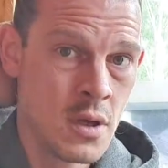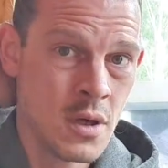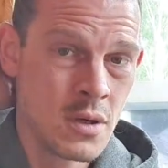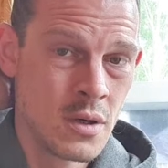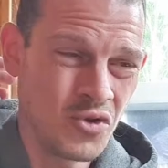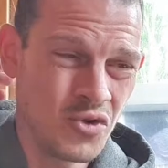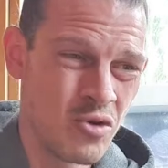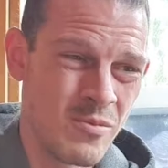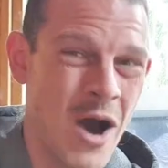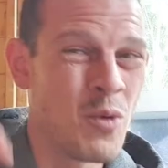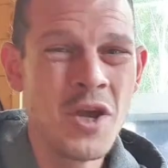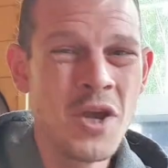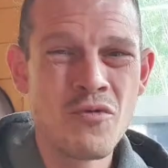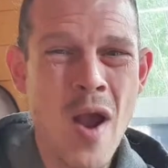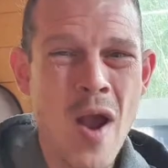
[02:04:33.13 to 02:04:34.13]
What's come out
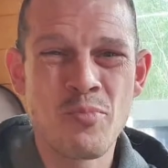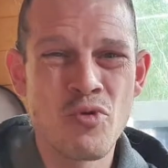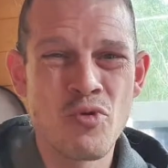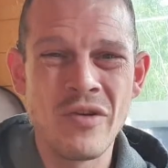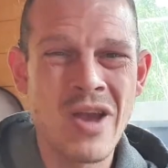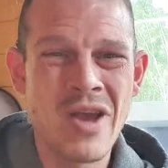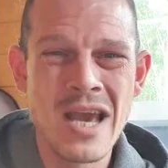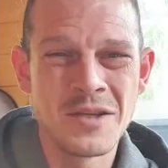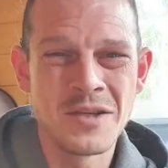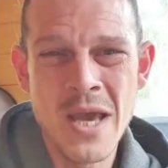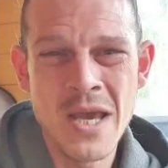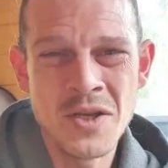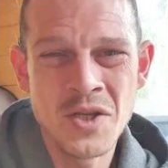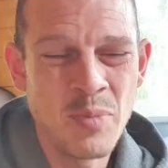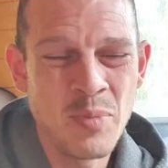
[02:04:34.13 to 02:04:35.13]
with your red briefcase,
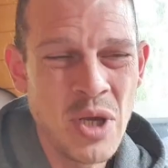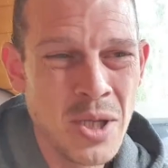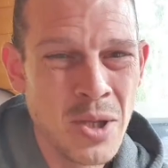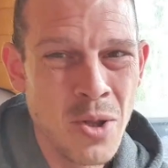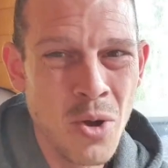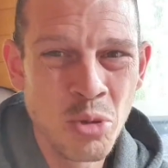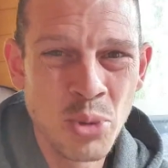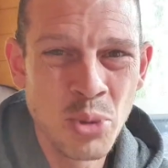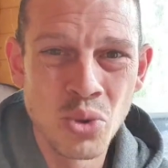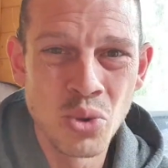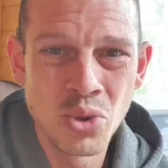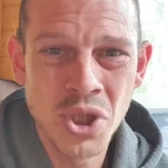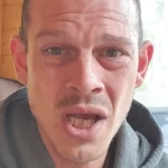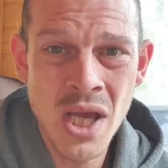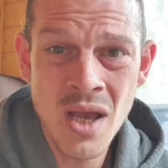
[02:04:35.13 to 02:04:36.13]
mate, and spiel a load of
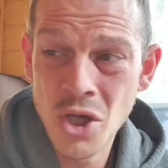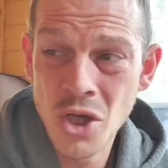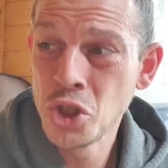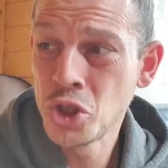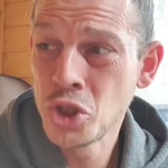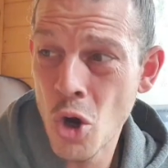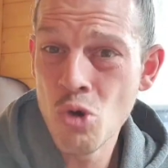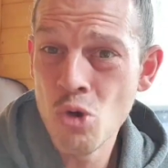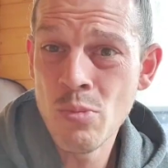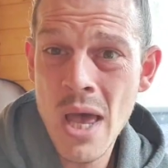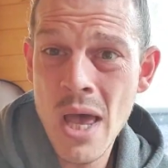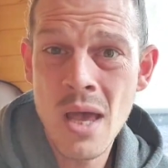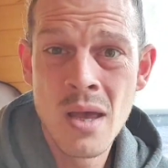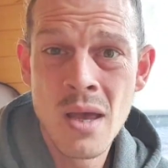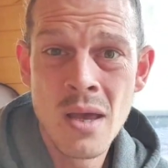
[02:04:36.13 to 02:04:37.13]
bullshit? Show me.
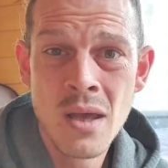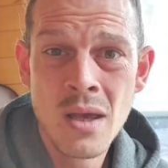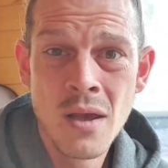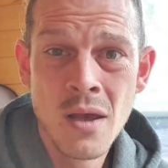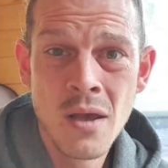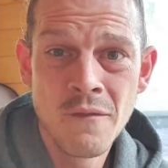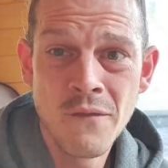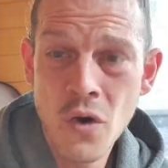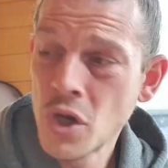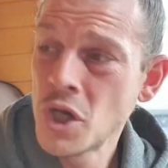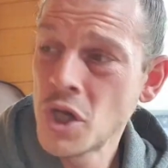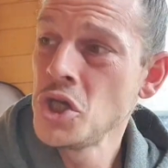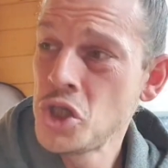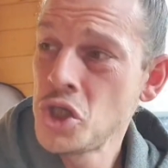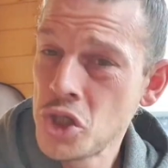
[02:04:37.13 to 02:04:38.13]

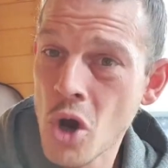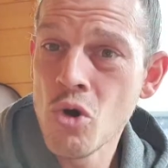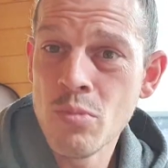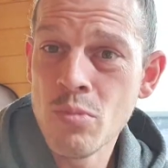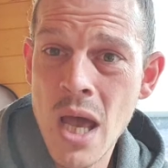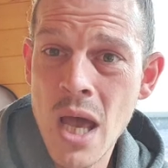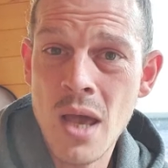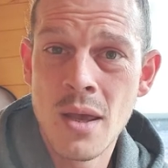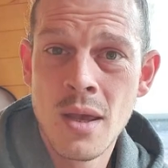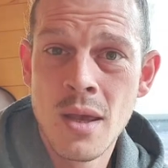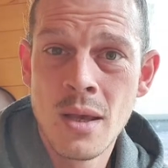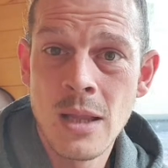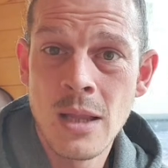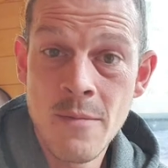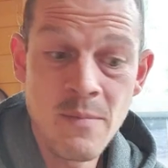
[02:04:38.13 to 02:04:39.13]
Fucking show me.
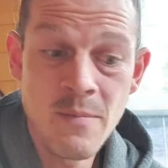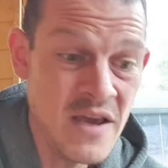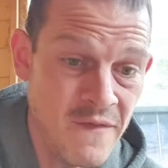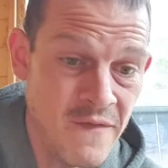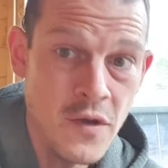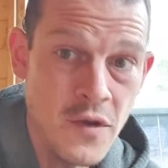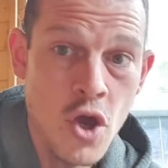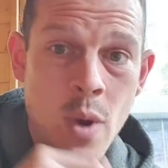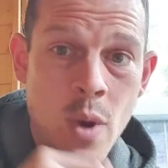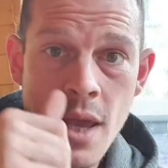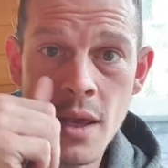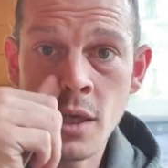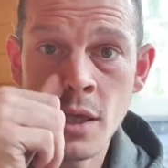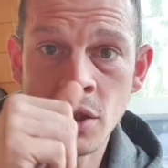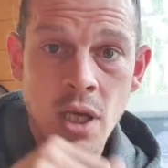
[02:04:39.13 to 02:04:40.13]
Let me view
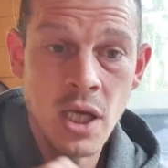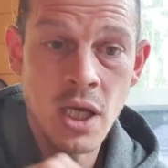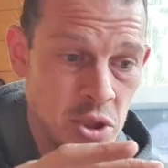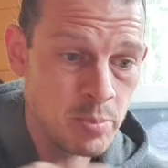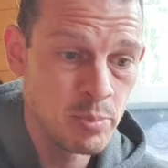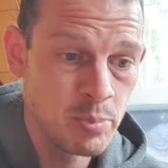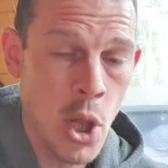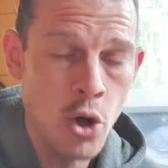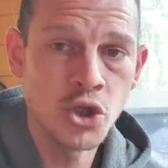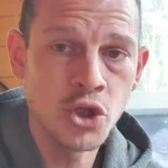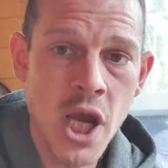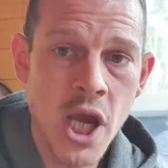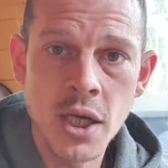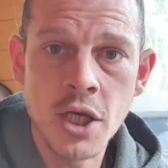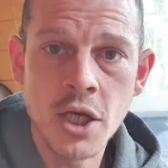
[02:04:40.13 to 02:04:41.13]
it. it, it
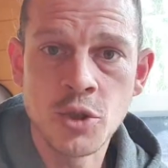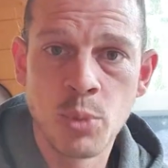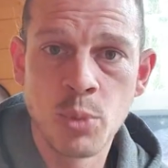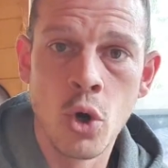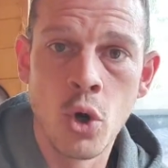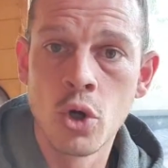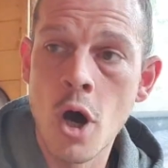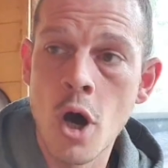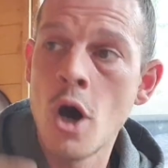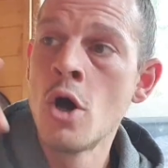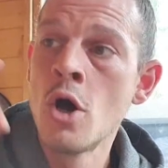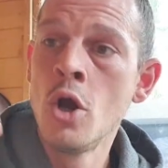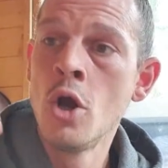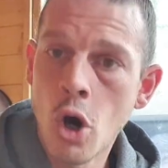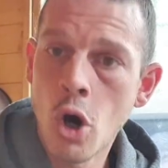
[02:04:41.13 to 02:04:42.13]
blockchain Explorer
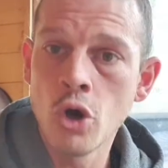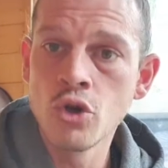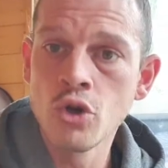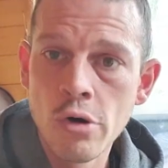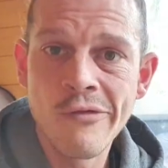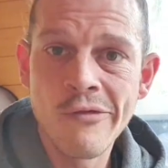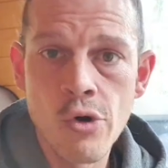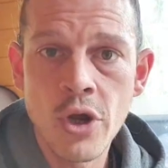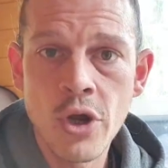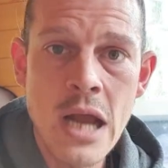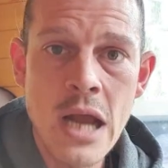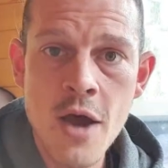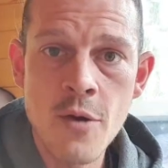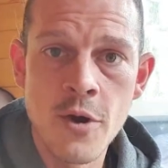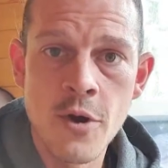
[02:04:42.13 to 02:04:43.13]
on your fucking
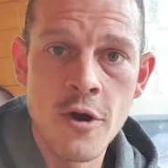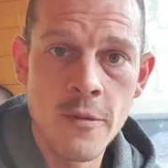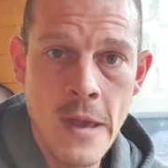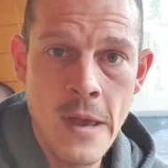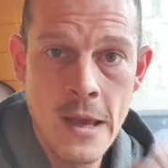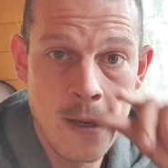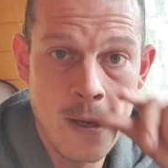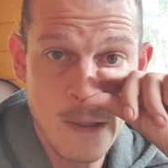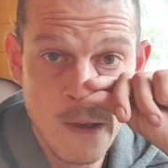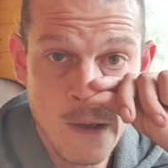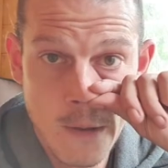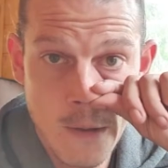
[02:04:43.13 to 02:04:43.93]
network, mate.